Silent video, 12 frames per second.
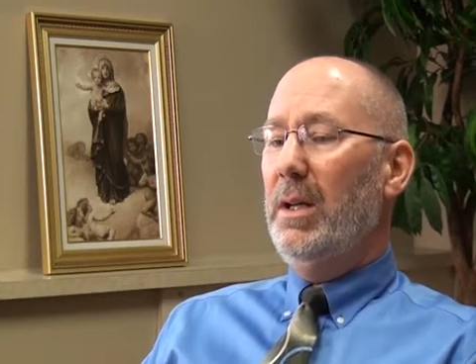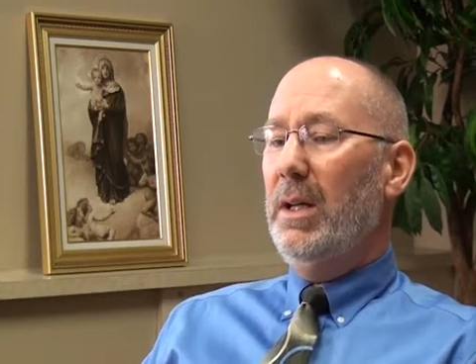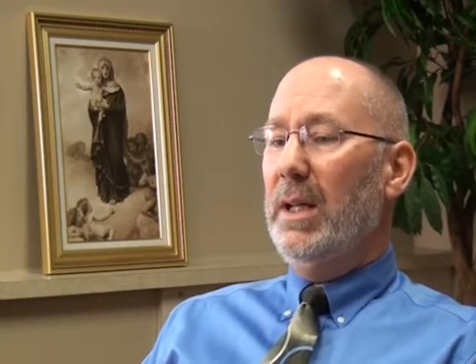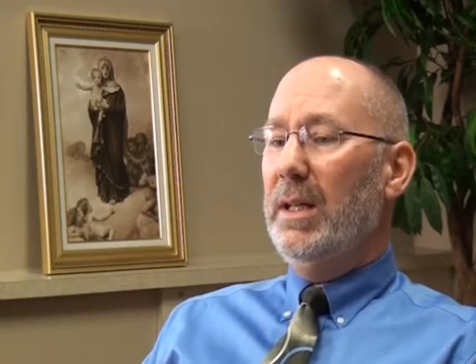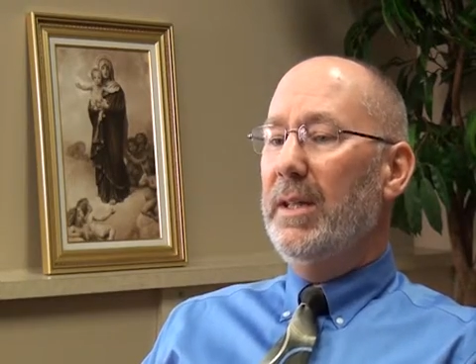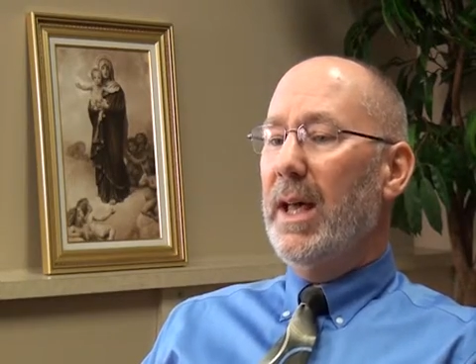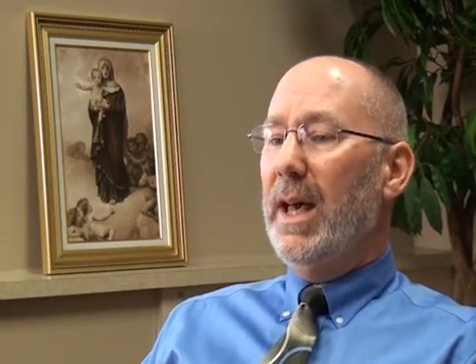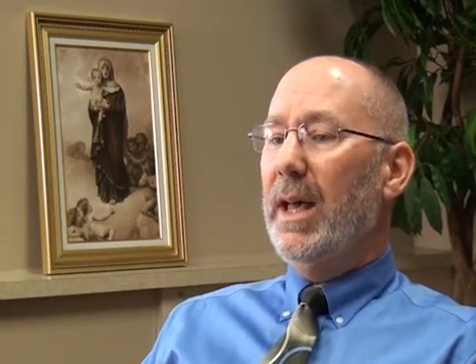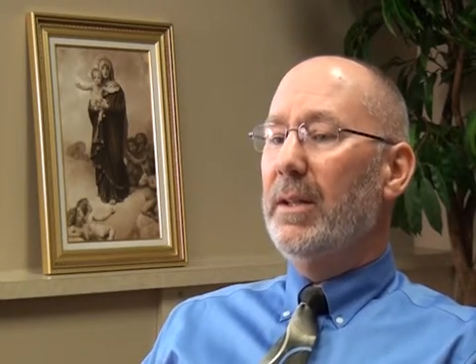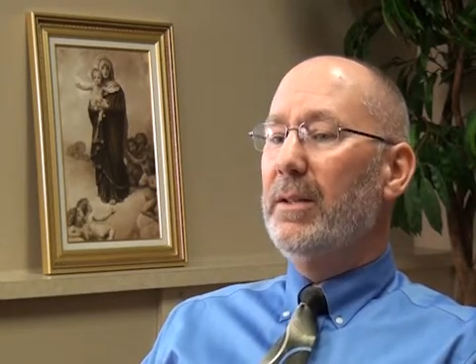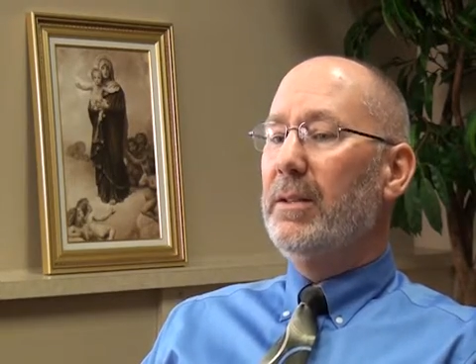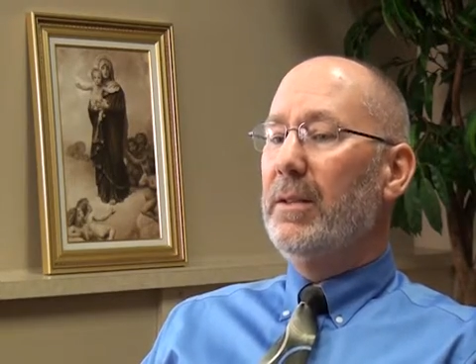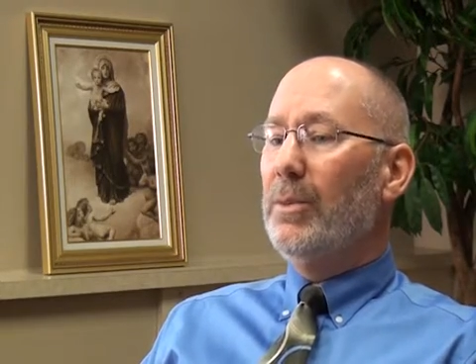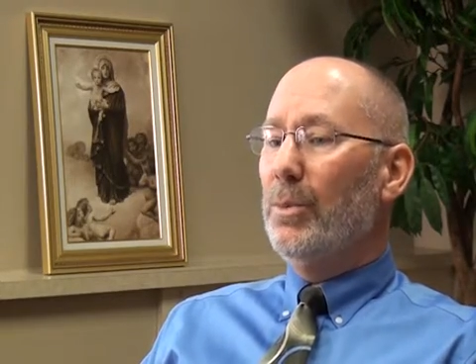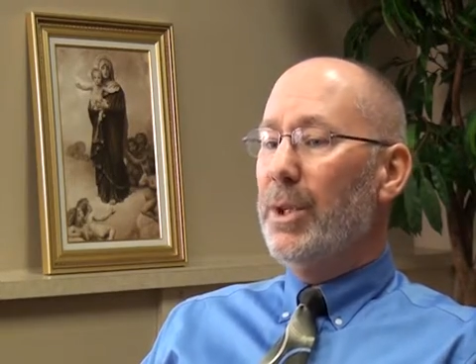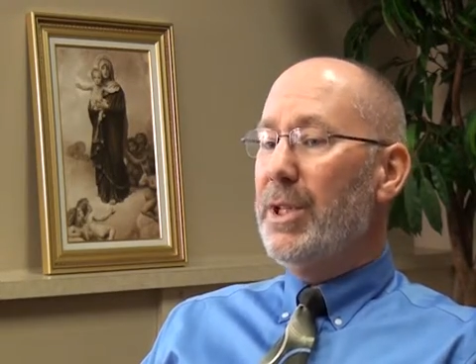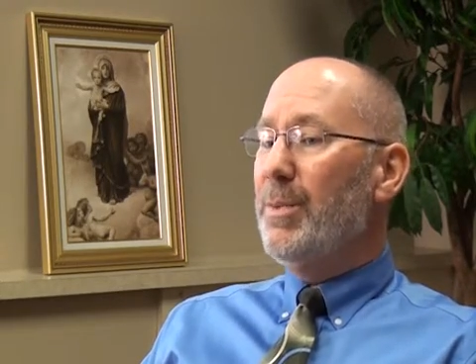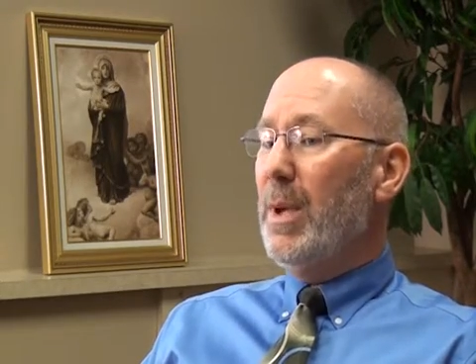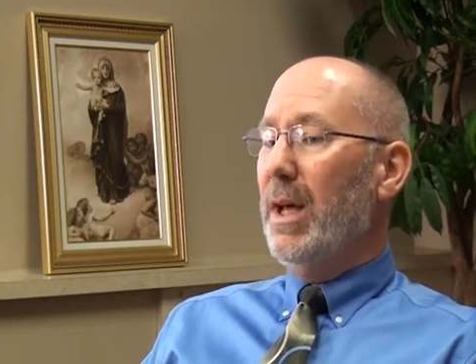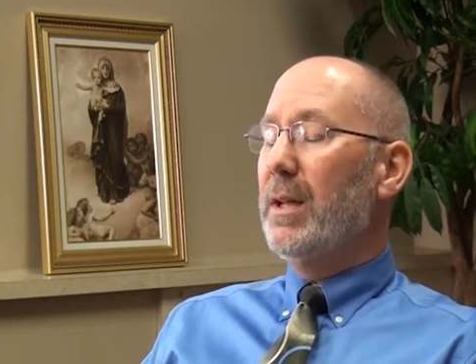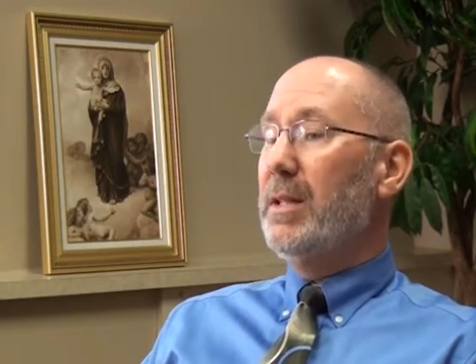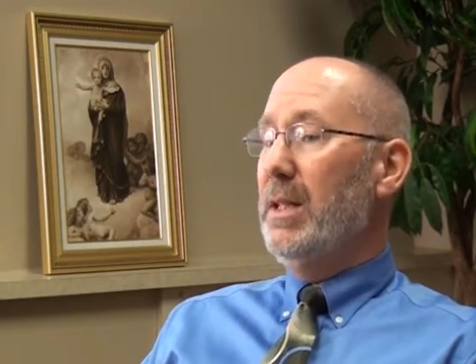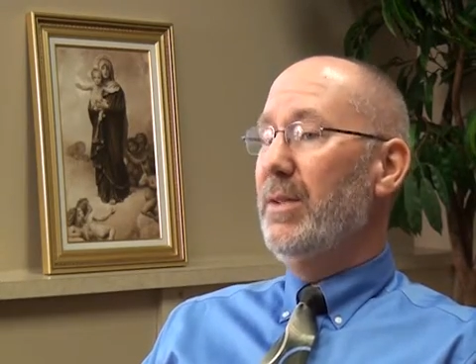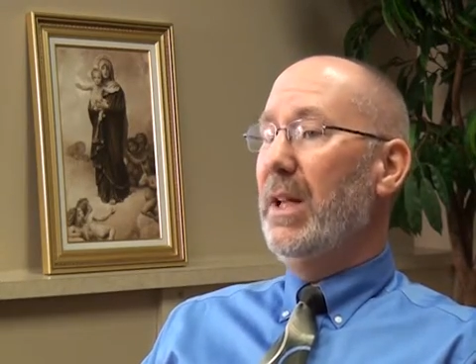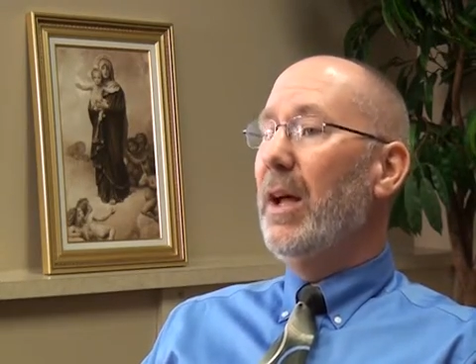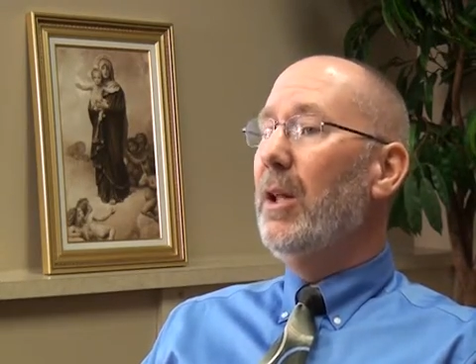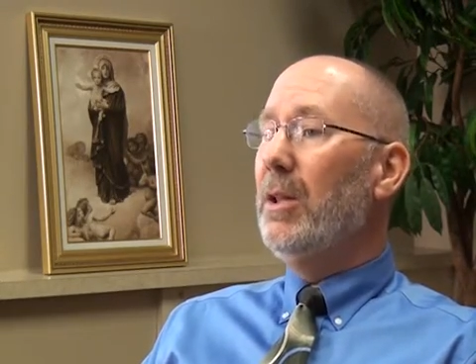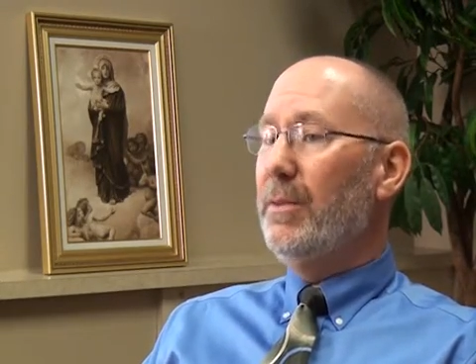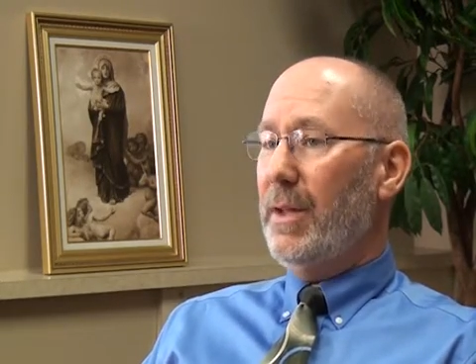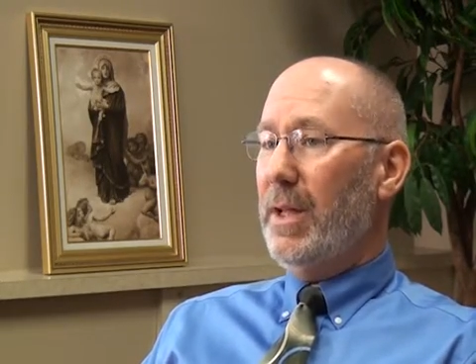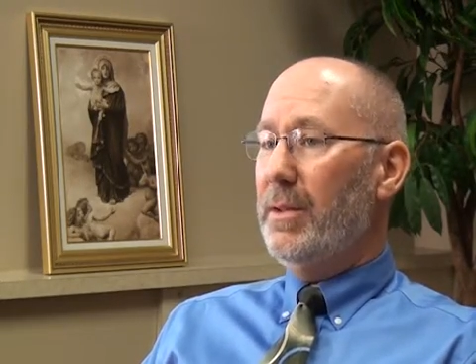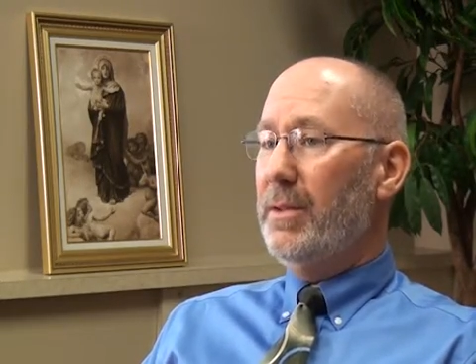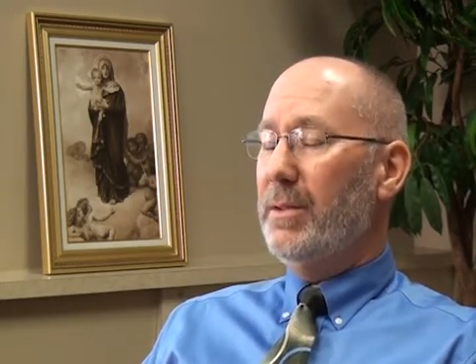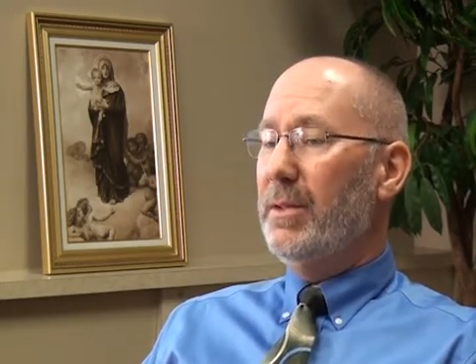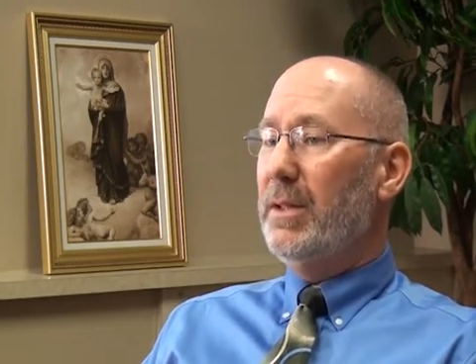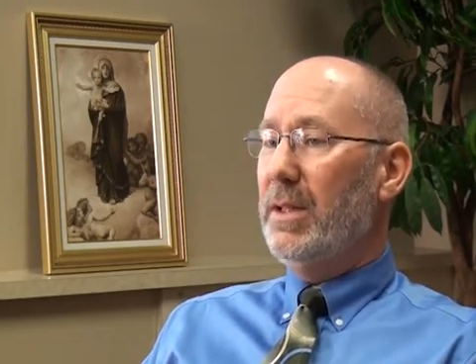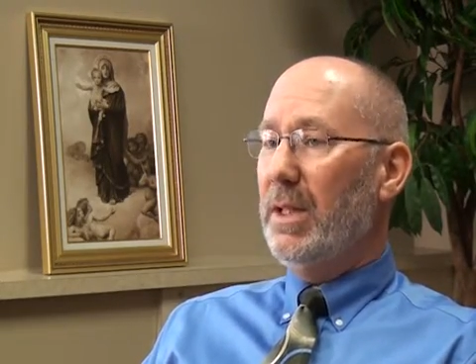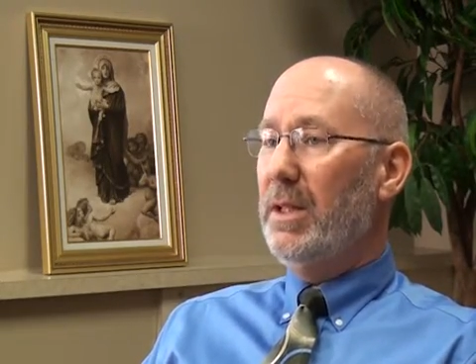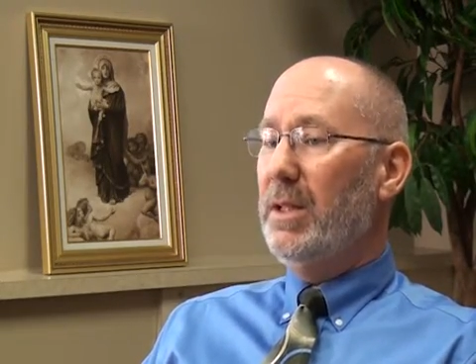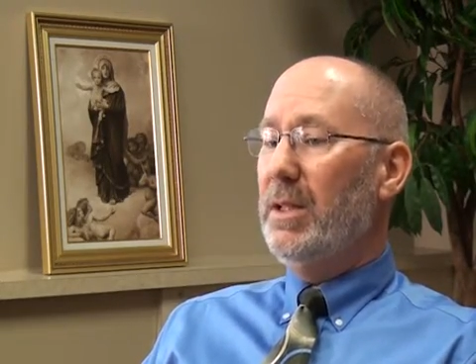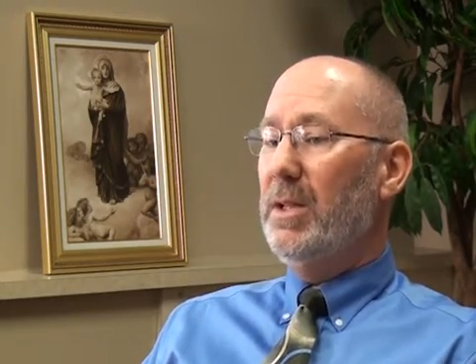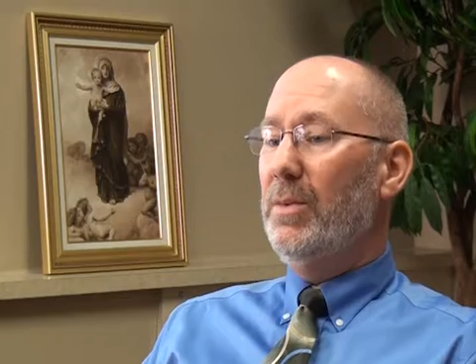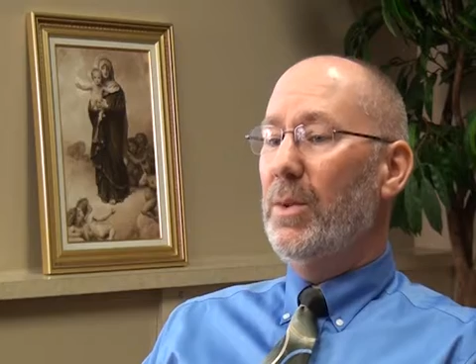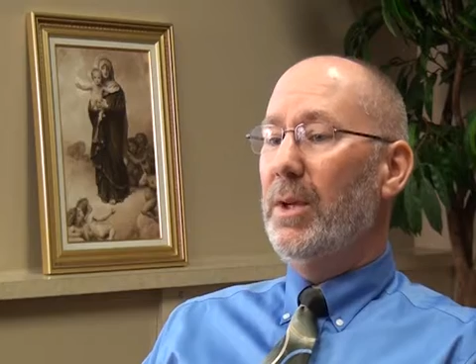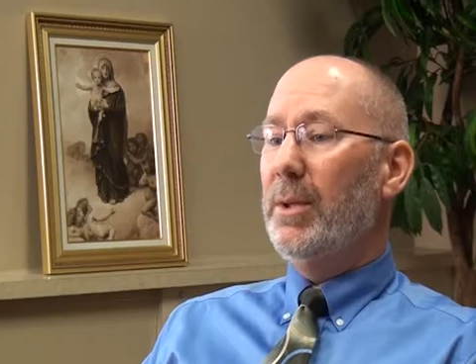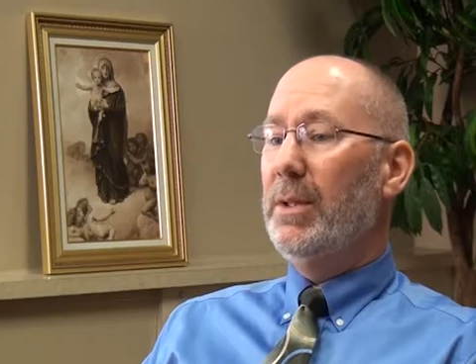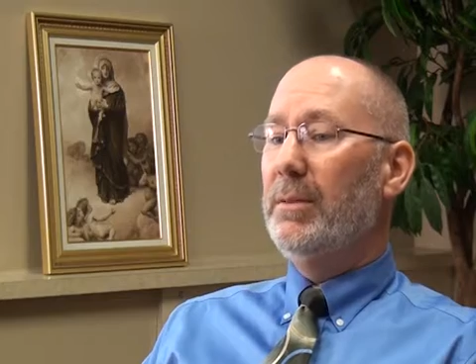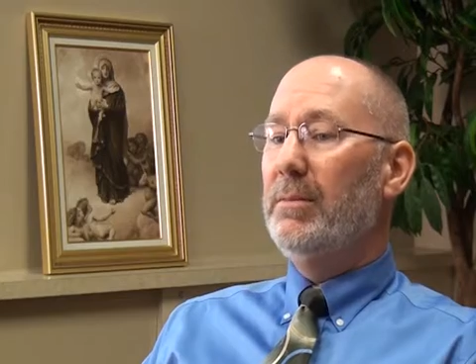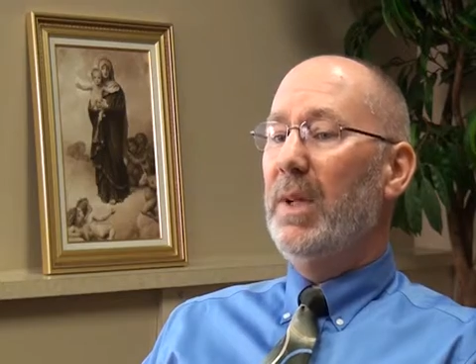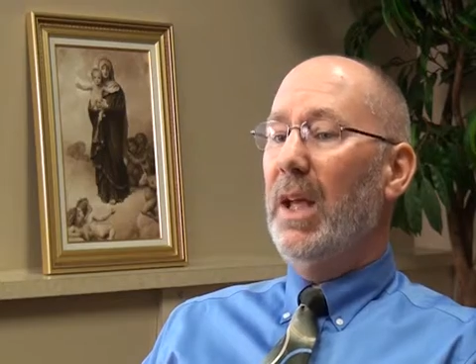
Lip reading: In that, respects, even elevates the dignity of women